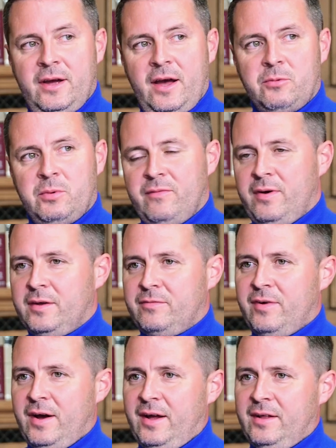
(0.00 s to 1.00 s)
had we've had
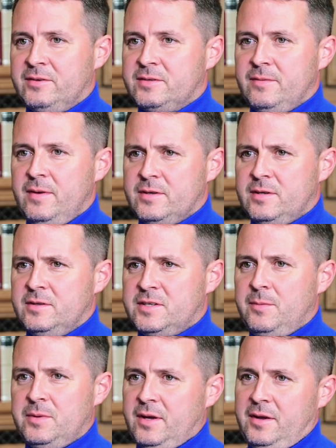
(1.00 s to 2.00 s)
fans, it's an
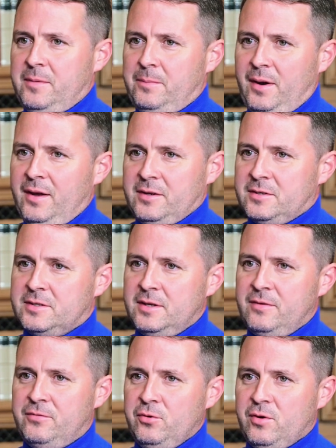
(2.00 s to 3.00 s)
intimidating place.
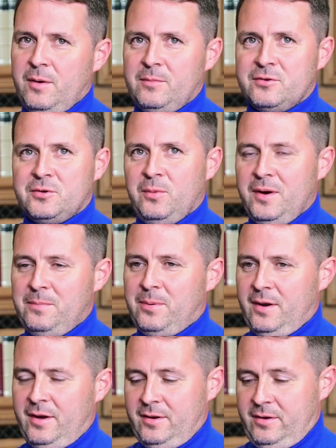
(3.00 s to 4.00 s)
If you're coming as a away
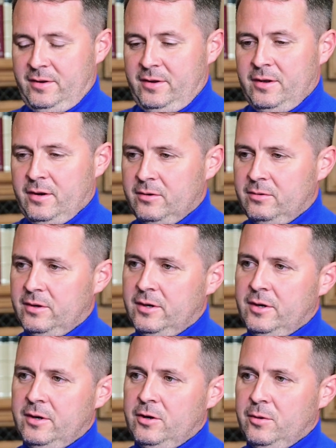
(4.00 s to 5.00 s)
player, you know, an
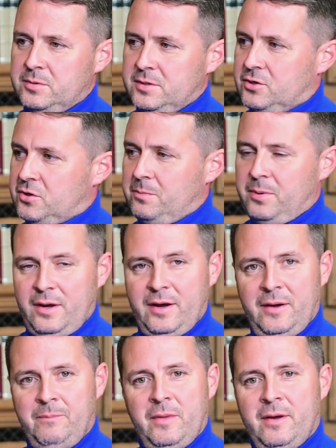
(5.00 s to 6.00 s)
opposition
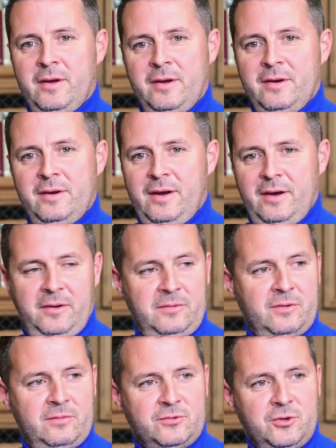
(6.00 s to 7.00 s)
player,
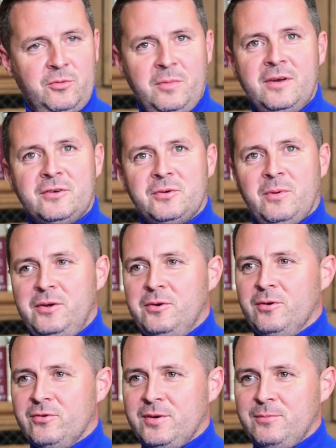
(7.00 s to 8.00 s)
and 2 meters away you've
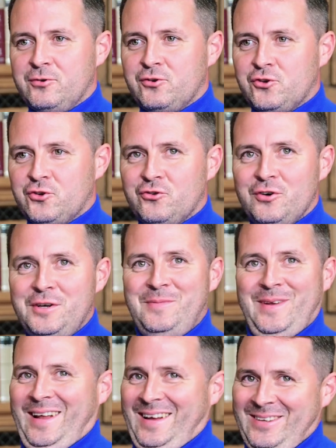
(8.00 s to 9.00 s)
got someone
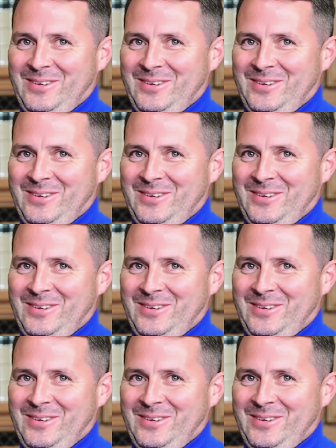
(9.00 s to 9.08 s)
screaming at